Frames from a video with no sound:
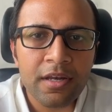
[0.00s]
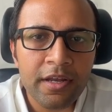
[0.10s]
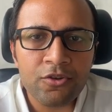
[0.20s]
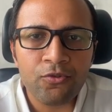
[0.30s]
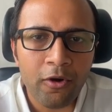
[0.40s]

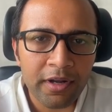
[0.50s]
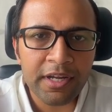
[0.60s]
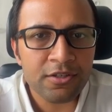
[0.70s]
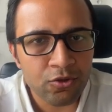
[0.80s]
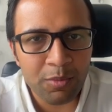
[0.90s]
day is what
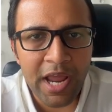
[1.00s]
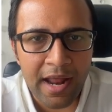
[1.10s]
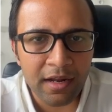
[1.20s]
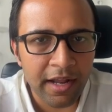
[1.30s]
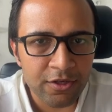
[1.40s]
needs to be
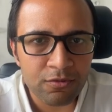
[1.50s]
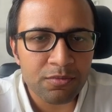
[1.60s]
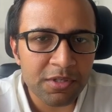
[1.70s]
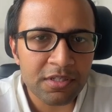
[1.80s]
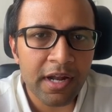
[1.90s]
analyzed, which
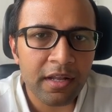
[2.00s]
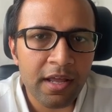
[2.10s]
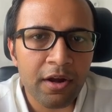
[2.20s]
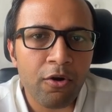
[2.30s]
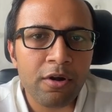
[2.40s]
means that they
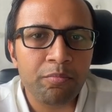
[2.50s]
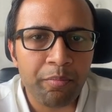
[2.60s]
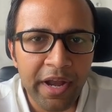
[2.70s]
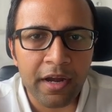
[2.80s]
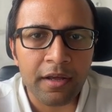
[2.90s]
are not
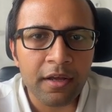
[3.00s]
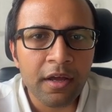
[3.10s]
paid.